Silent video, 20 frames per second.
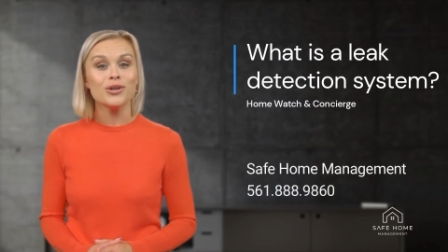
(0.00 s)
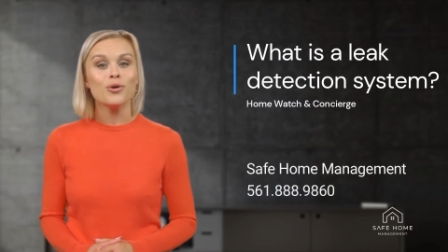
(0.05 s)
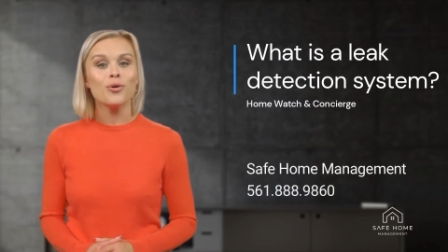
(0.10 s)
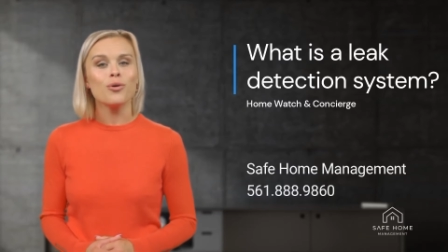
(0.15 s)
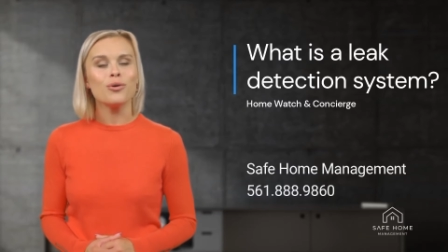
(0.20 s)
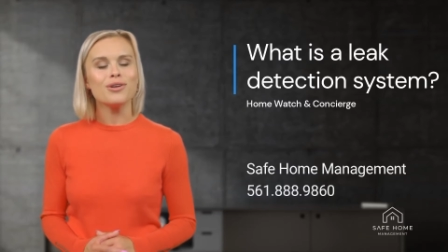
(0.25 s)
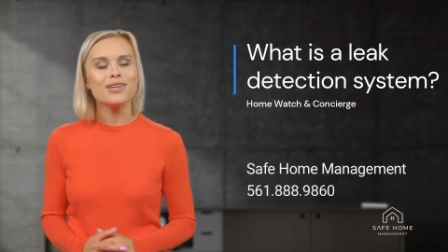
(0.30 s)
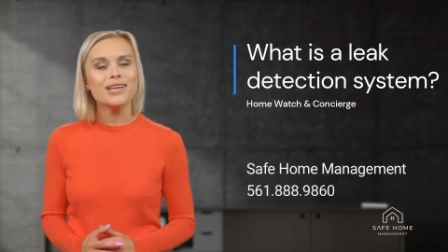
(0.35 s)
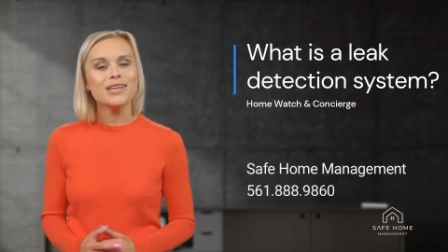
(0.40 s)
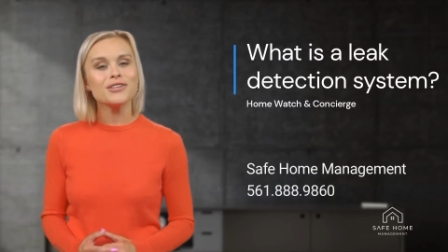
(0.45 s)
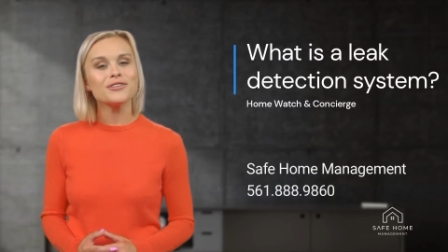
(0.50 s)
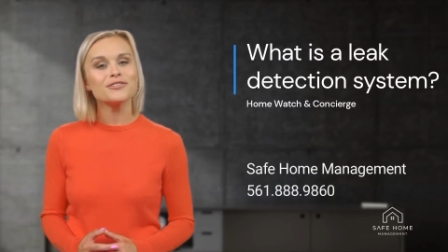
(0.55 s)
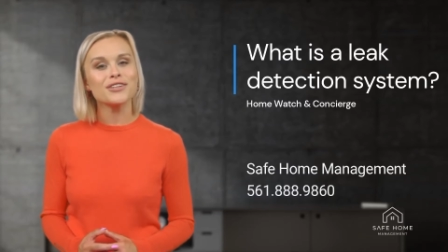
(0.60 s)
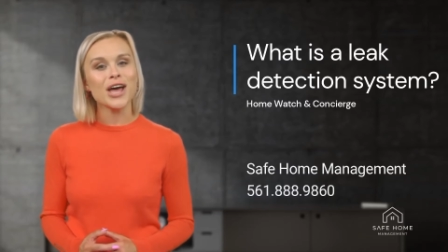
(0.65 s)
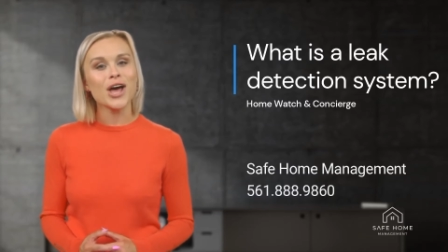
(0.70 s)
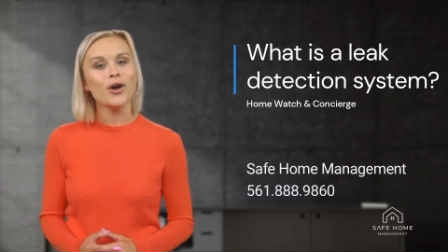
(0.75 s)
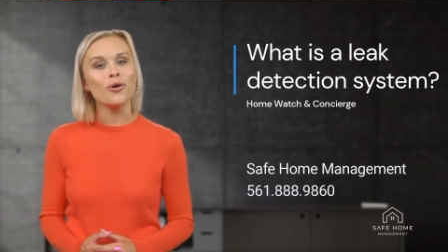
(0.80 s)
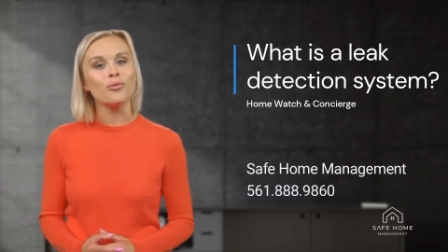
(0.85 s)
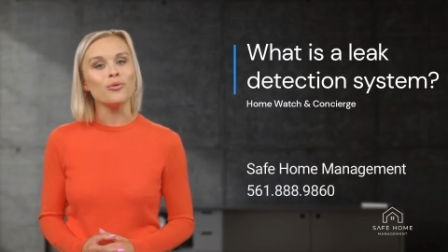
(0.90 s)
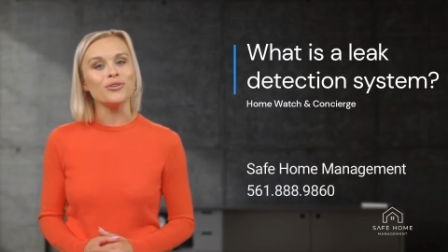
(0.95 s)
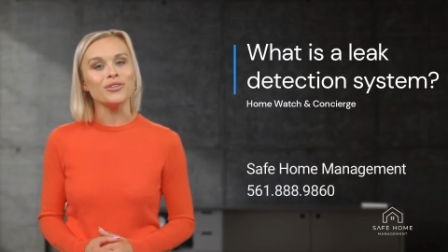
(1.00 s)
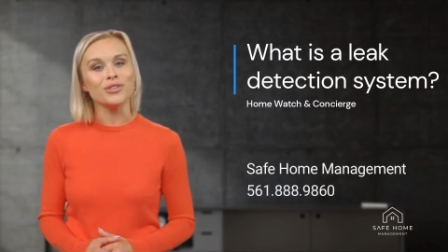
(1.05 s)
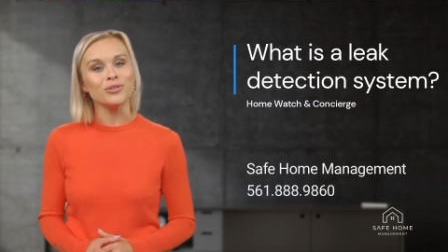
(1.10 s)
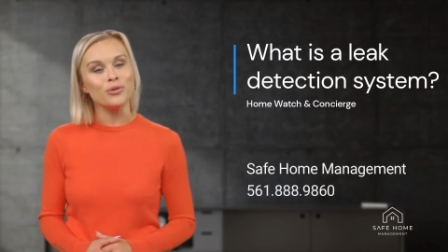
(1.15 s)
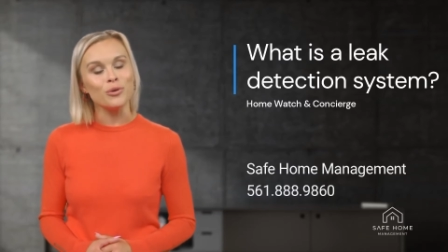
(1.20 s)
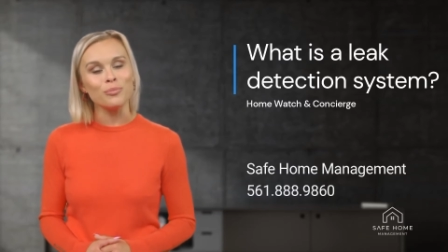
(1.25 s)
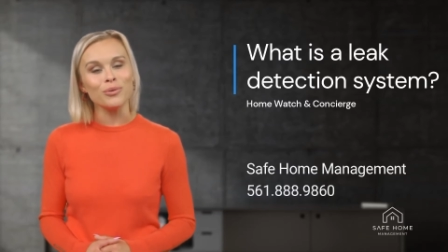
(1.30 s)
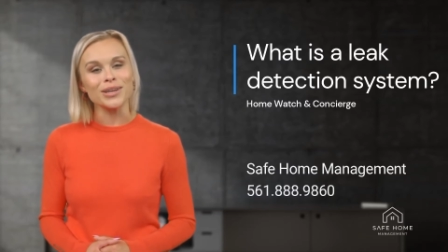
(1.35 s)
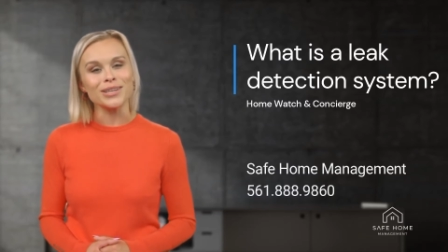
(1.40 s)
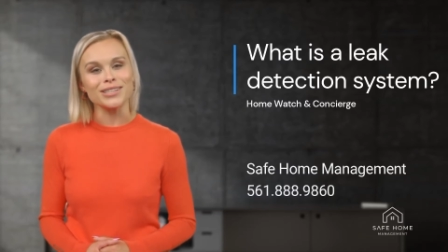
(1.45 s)
closing a valve
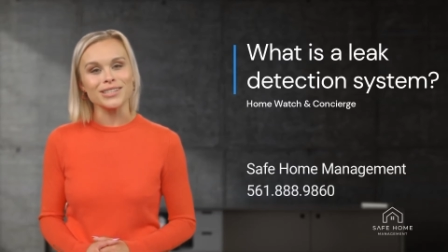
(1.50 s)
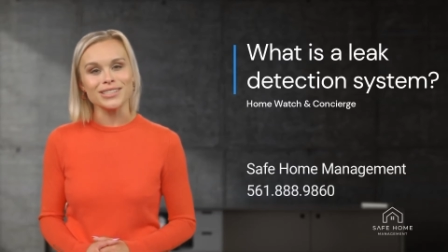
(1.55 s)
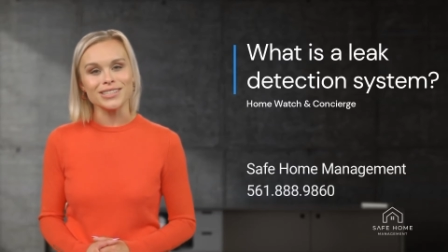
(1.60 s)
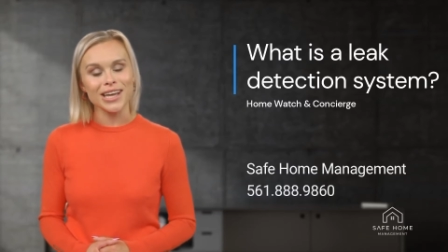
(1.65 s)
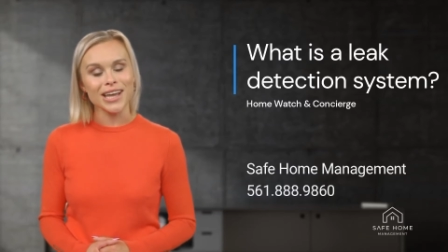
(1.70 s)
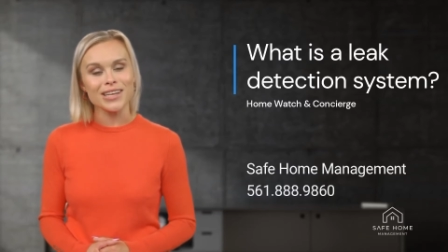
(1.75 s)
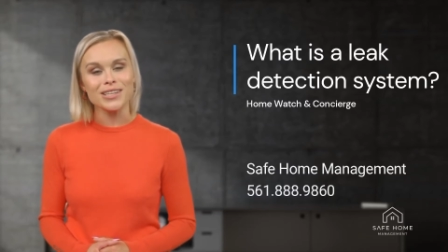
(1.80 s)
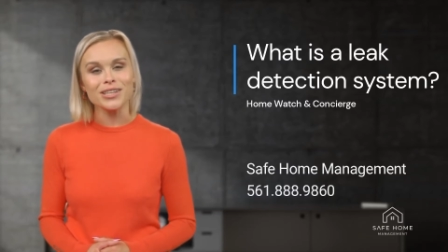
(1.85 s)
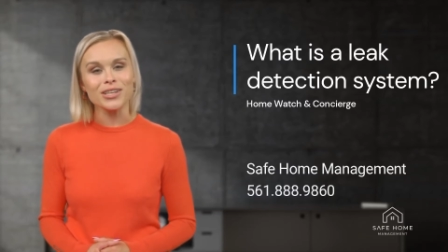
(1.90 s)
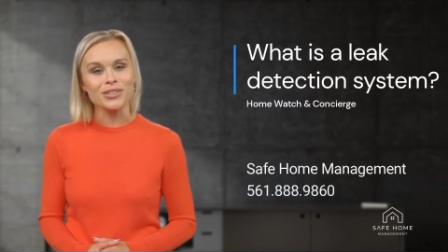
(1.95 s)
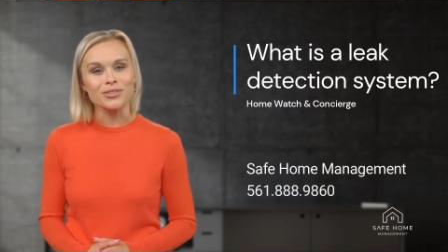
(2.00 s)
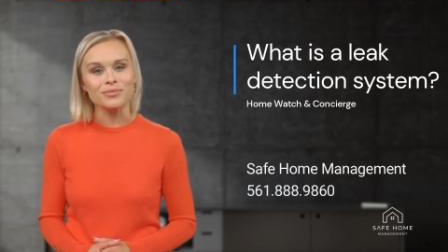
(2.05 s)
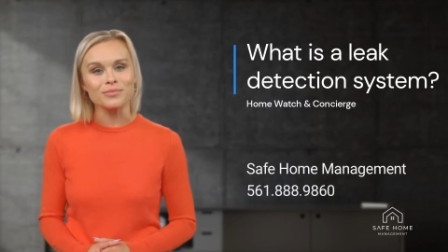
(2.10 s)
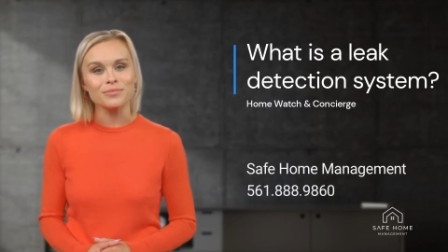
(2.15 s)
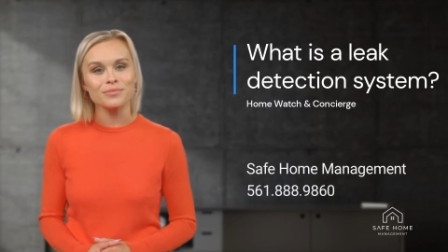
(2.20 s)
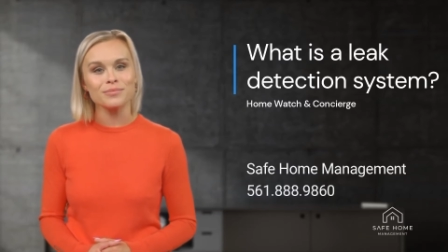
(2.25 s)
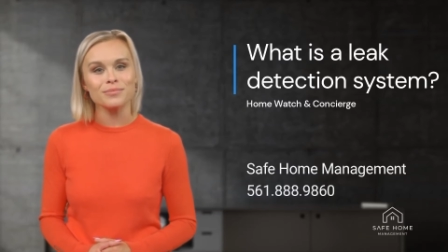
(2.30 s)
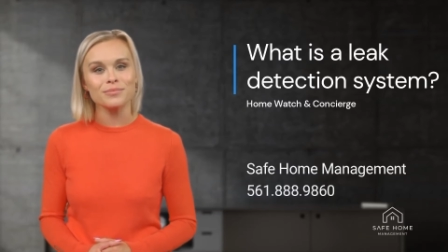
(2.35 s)
within the leak detector.